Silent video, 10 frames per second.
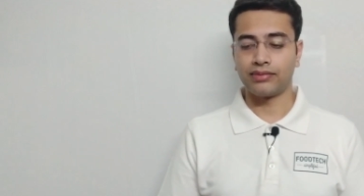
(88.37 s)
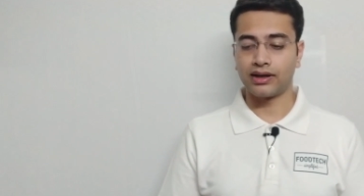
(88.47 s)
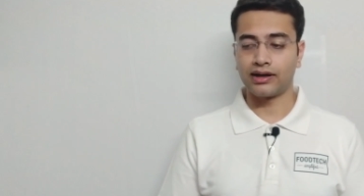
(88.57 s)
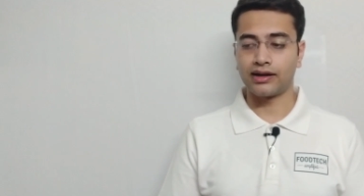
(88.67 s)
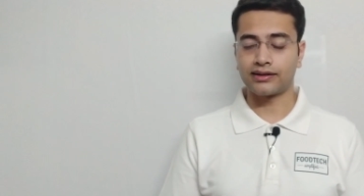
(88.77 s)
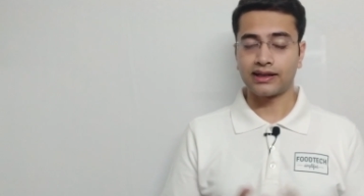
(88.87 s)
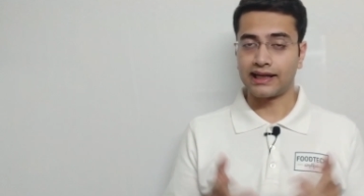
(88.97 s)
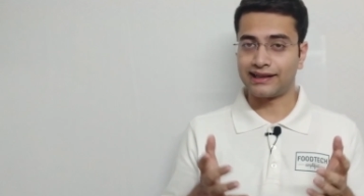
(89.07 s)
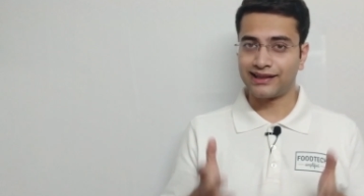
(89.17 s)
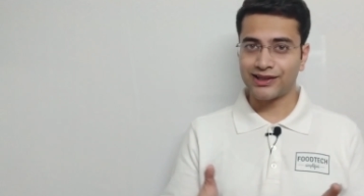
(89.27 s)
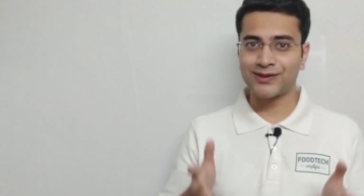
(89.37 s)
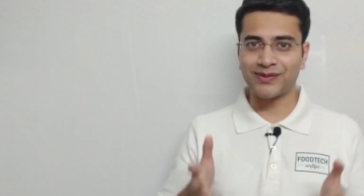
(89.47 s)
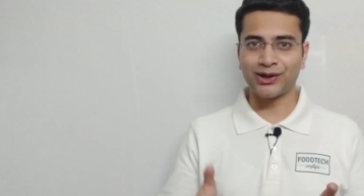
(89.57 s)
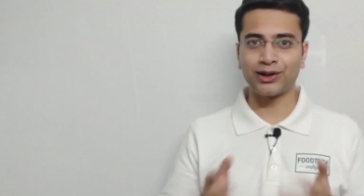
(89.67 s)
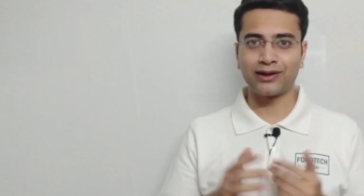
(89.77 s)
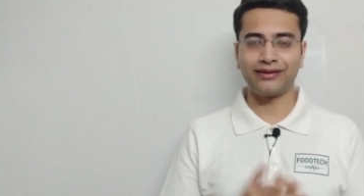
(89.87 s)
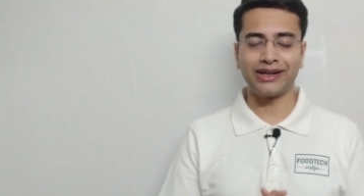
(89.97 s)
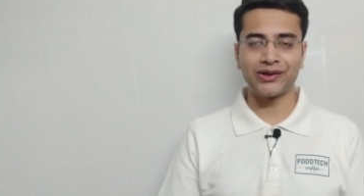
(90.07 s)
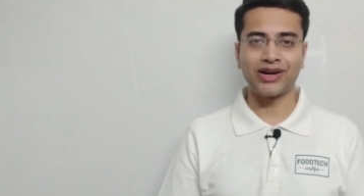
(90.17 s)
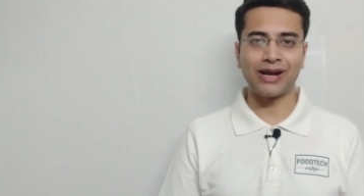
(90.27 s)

But in this particular video,